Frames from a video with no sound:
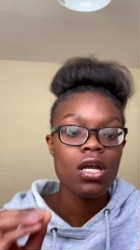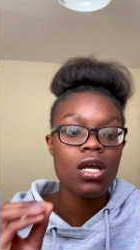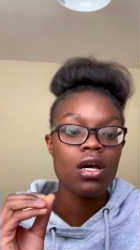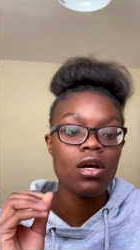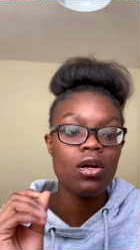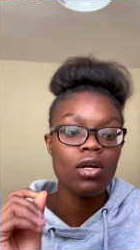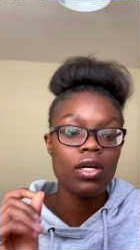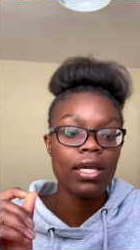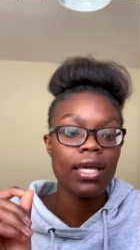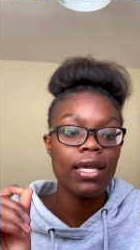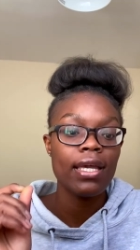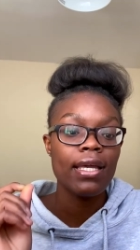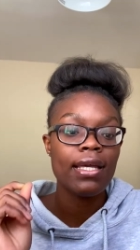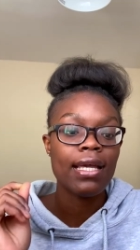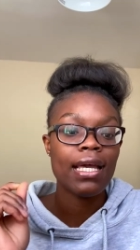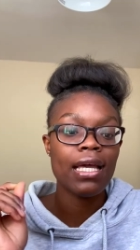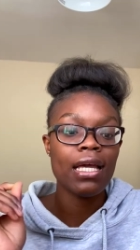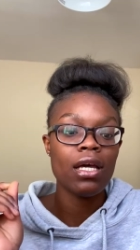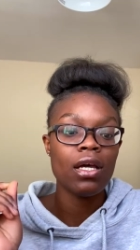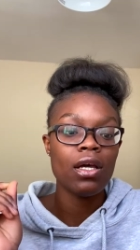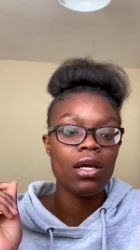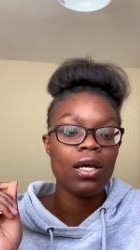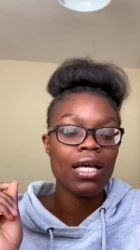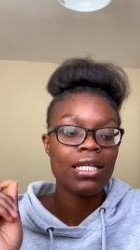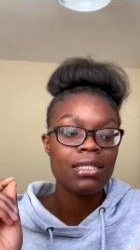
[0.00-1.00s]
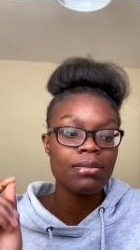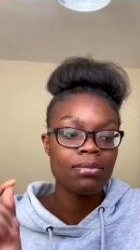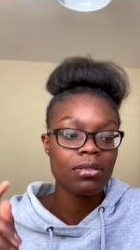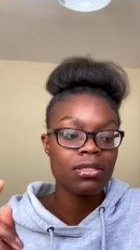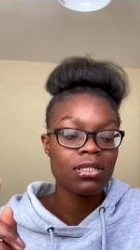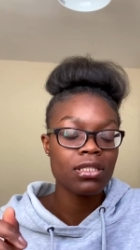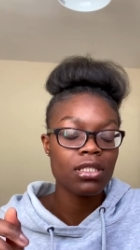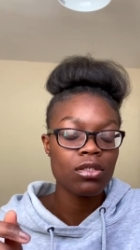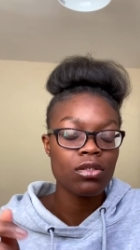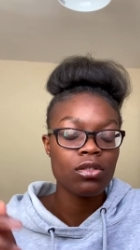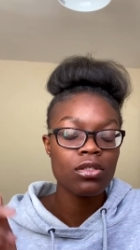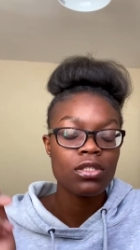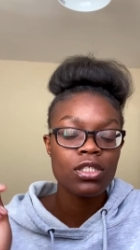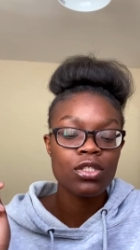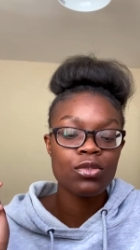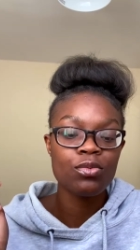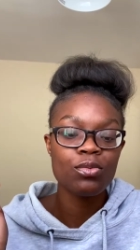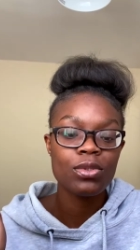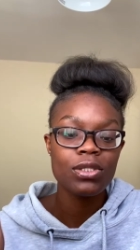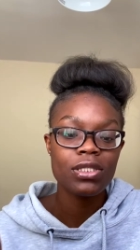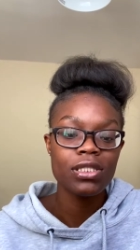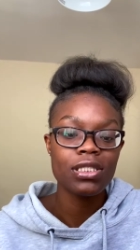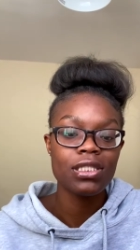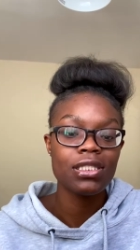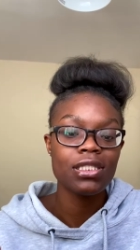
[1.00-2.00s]
Okay, Esperanza Inclusive,
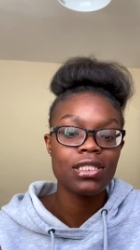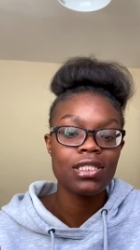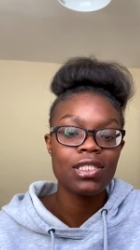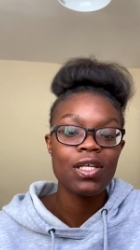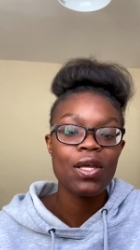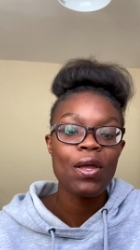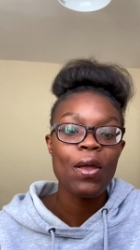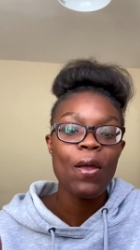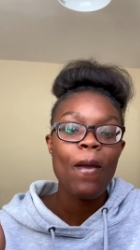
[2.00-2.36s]
which is